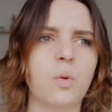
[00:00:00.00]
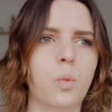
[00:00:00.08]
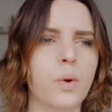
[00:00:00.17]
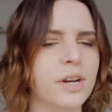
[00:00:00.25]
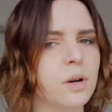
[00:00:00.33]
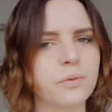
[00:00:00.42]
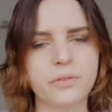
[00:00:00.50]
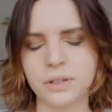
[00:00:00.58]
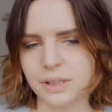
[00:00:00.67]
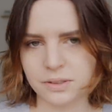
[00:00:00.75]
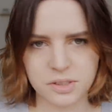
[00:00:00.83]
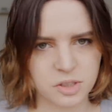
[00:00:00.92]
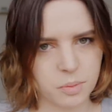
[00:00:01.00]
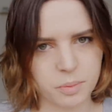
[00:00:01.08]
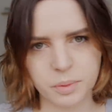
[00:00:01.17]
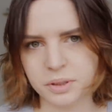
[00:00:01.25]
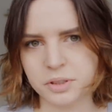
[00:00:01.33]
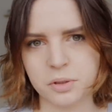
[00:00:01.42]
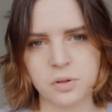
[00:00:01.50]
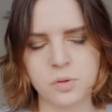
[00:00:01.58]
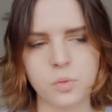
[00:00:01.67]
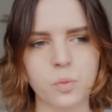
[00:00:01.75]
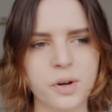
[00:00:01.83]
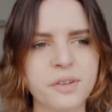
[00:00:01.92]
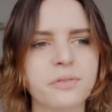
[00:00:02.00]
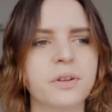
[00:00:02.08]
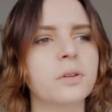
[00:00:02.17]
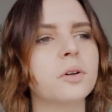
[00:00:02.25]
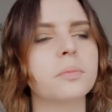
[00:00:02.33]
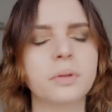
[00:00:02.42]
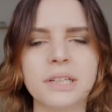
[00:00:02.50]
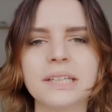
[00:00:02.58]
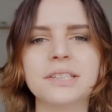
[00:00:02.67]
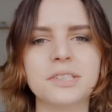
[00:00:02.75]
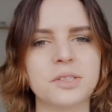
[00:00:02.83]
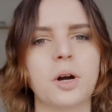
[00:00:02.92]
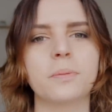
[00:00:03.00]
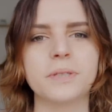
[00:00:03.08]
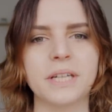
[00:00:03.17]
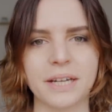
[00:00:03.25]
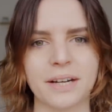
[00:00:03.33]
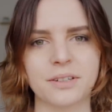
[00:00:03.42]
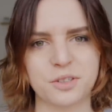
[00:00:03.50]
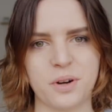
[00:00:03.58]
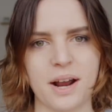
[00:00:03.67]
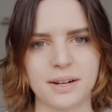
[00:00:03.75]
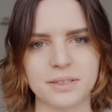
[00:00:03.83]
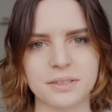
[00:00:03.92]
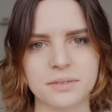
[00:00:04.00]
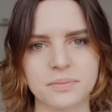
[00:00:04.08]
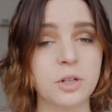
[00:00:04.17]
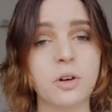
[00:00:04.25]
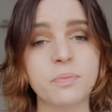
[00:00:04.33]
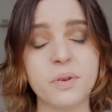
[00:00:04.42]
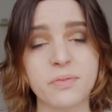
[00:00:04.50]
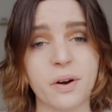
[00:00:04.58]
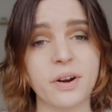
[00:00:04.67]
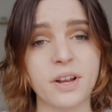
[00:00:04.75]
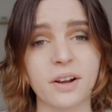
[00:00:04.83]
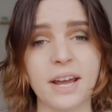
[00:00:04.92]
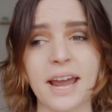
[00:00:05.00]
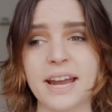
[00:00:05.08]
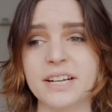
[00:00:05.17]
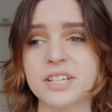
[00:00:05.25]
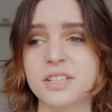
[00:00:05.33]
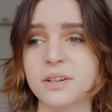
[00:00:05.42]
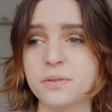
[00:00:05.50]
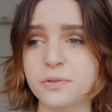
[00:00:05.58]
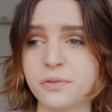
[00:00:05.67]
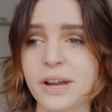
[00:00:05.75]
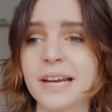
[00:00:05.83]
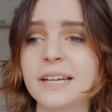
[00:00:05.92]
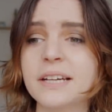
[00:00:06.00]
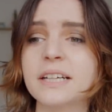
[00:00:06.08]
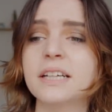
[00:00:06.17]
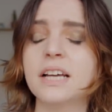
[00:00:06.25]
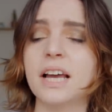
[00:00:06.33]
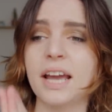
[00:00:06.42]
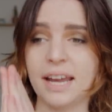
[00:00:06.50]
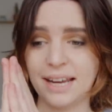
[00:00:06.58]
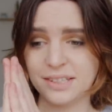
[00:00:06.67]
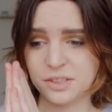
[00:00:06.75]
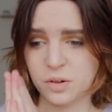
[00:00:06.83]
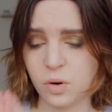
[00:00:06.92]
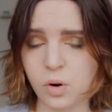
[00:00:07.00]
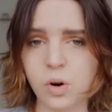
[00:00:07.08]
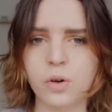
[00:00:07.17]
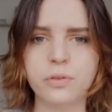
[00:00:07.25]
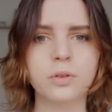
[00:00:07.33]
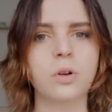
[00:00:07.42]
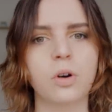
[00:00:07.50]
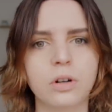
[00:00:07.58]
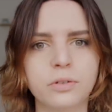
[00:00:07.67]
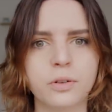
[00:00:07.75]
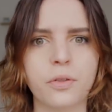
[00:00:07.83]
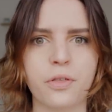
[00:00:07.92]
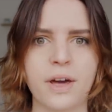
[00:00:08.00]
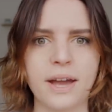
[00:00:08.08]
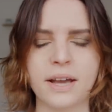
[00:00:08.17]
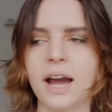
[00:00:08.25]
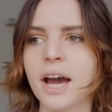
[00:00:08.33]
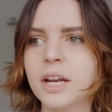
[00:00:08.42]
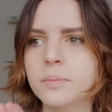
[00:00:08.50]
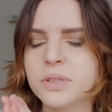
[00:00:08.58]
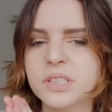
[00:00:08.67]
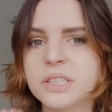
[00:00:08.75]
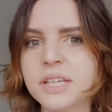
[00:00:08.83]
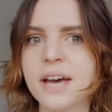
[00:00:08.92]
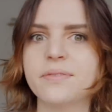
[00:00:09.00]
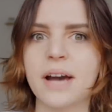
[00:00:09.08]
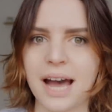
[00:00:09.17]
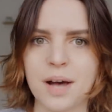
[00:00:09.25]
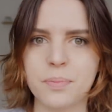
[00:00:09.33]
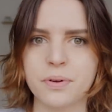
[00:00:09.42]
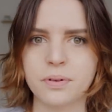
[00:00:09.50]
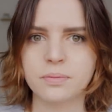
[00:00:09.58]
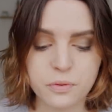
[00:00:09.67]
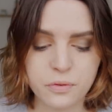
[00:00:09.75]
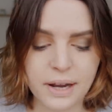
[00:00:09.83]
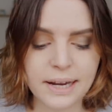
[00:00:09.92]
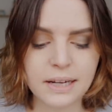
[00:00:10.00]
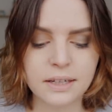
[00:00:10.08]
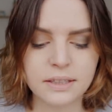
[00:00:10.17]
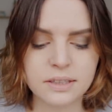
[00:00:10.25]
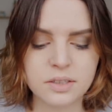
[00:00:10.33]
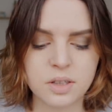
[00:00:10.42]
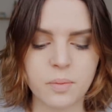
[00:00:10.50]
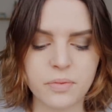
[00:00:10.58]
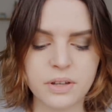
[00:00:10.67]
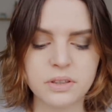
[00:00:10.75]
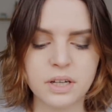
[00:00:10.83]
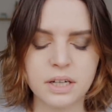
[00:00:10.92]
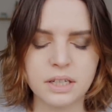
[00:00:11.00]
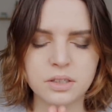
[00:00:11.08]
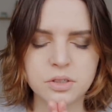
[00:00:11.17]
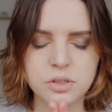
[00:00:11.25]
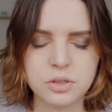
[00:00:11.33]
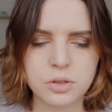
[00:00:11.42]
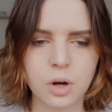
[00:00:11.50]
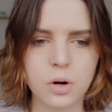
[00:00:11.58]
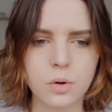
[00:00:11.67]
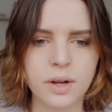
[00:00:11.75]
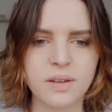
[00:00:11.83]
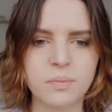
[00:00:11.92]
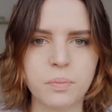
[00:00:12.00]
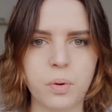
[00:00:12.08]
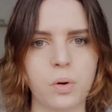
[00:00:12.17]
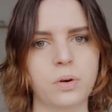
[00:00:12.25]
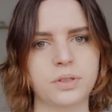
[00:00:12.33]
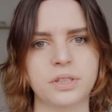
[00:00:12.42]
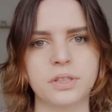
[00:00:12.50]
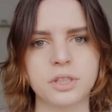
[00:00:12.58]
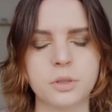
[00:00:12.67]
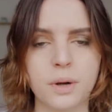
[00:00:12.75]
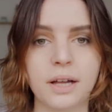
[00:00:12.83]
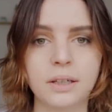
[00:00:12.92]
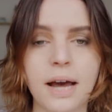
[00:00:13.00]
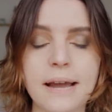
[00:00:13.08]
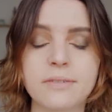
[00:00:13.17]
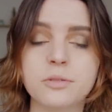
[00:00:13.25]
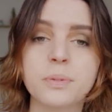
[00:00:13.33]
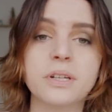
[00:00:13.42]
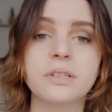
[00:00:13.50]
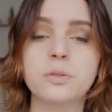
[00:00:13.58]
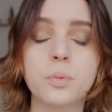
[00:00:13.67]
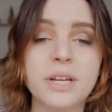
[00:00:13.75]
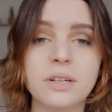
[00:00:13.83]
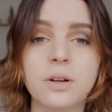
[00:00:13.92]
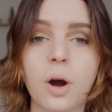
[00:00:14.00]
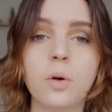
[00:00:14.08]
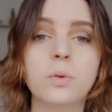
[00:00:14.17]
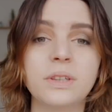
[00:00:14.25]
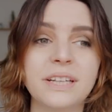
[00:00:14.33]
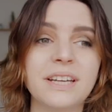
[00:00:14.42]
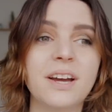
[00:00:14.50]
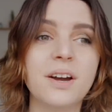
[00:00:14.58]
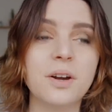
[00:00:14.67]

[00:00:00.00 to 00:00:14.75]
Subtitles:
we don't feel unstoppable at all. We feel completely stopped in our tracks. We're taught from a very young age that failure is an awful, awful thing, and it must never happen. But failure is something that is so important to our lives because we can only